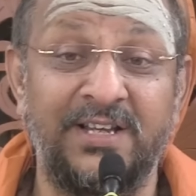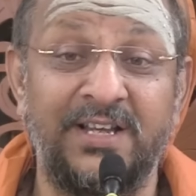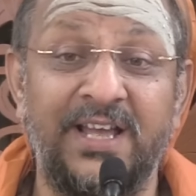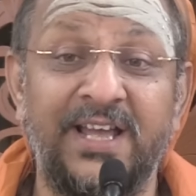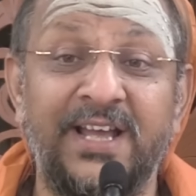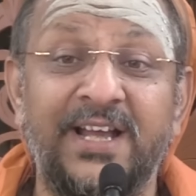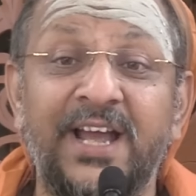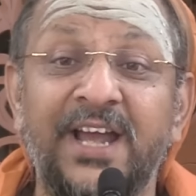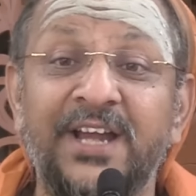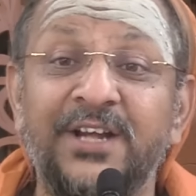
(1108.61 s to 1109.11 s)
a
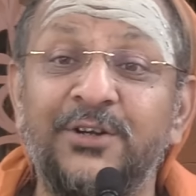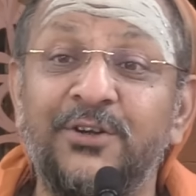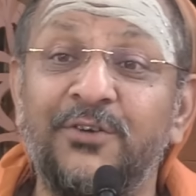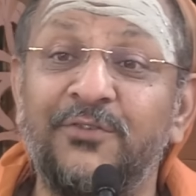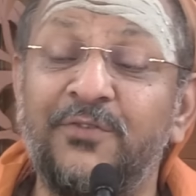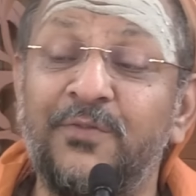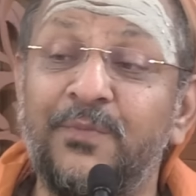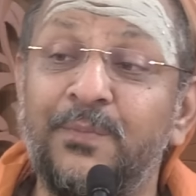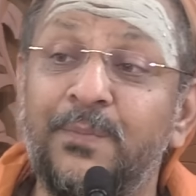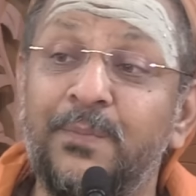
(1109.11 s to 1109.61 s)
kind
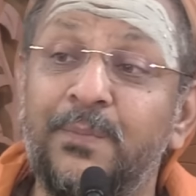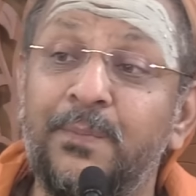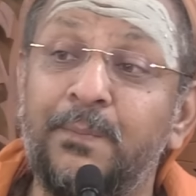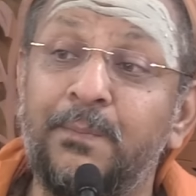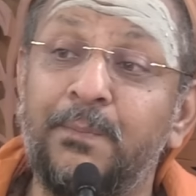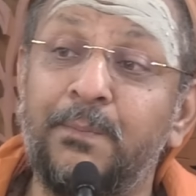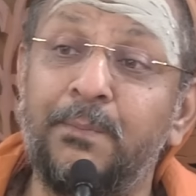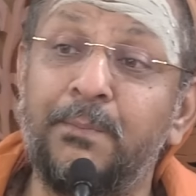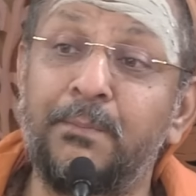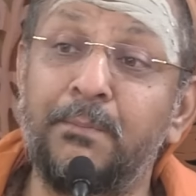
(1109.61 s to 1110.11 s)
of
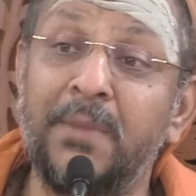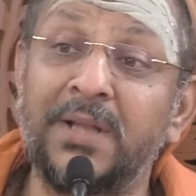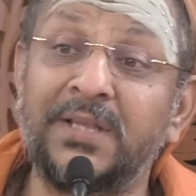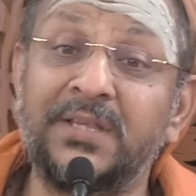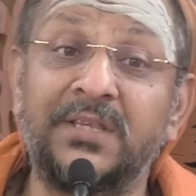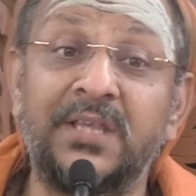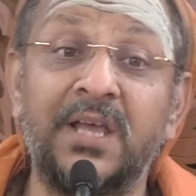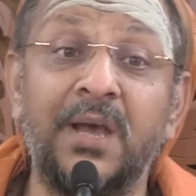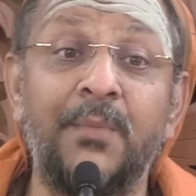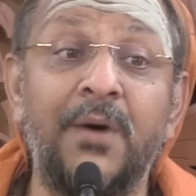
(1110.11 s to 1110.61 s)

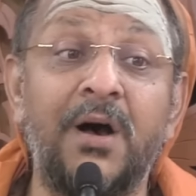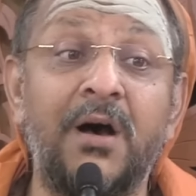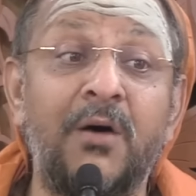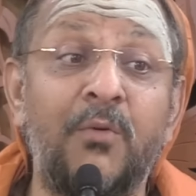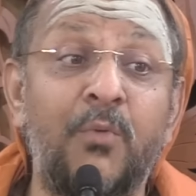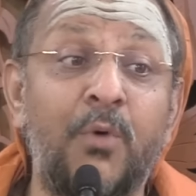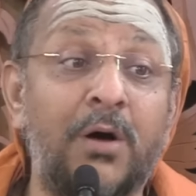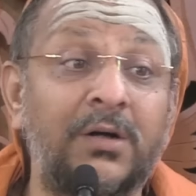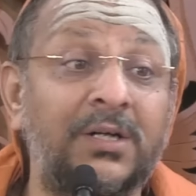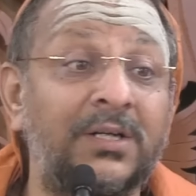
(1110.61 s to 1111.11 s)
madhyama
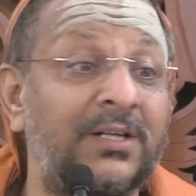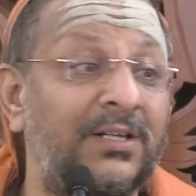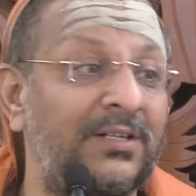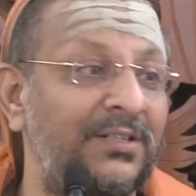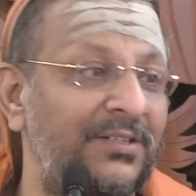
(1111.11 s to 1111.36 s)
walk.